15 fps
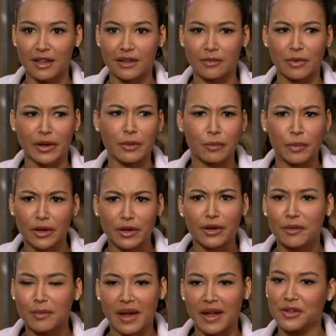Like, what a
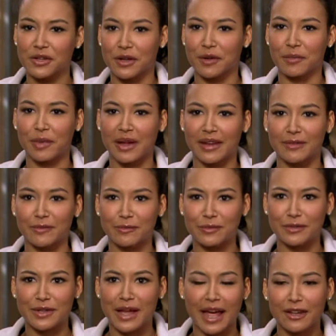good mashup. I
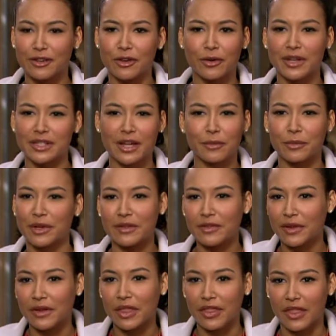had no idea. I wouldn't
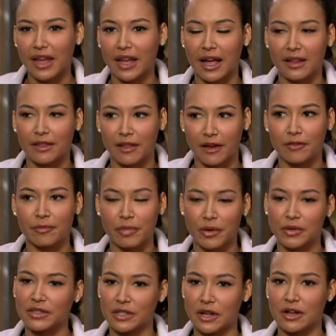even think. I love
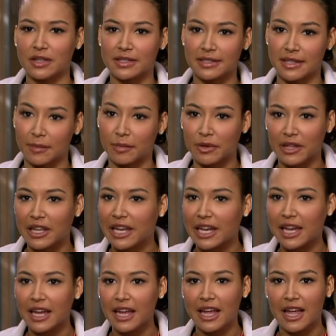both songs
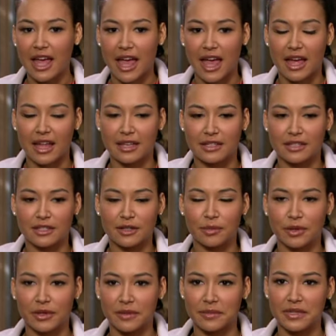separately. And to
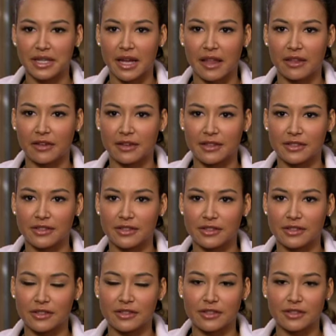put them together is
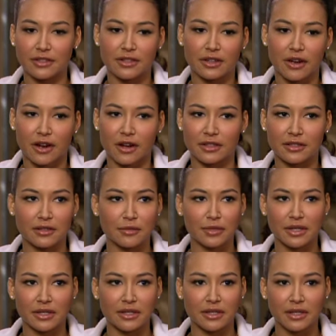just awesome.
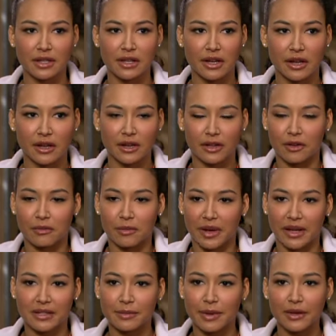And,
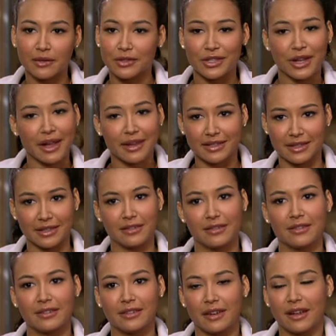it's Michael
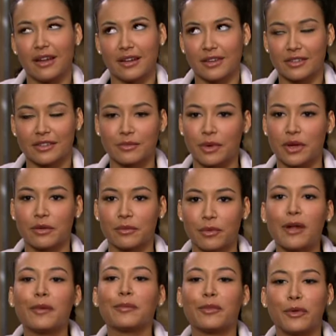Jackson. Gosh,
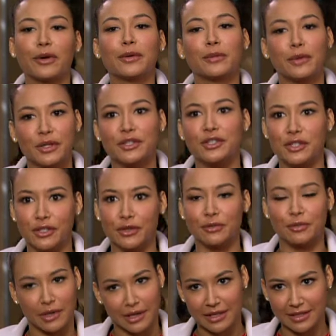what more would
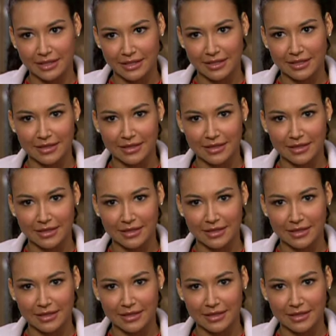you want?